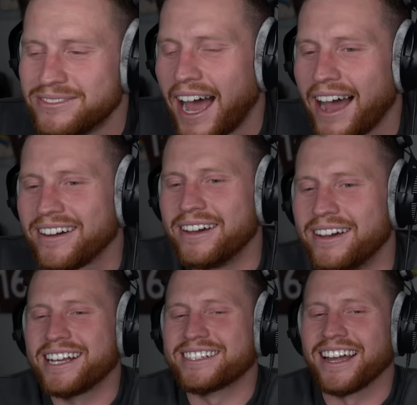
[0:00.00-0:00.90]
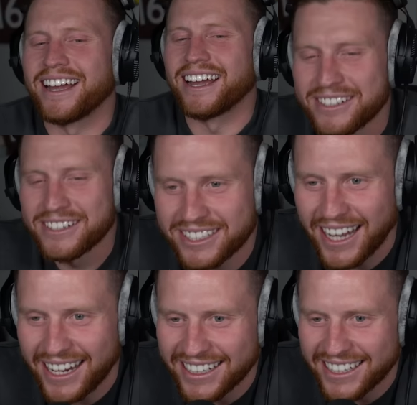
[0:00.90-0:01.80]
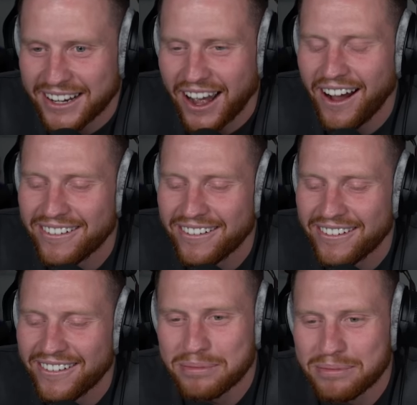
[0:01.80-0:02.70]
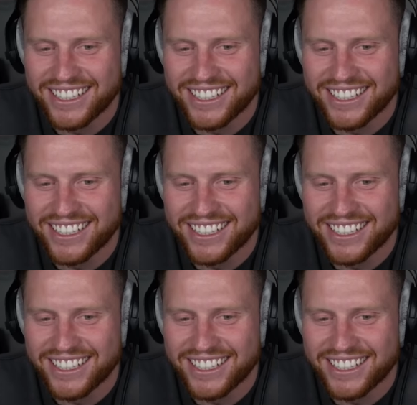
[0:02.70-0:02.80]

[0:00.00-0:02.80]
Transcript: Harry, big star, you just stayed in your car under the bridge. Hey,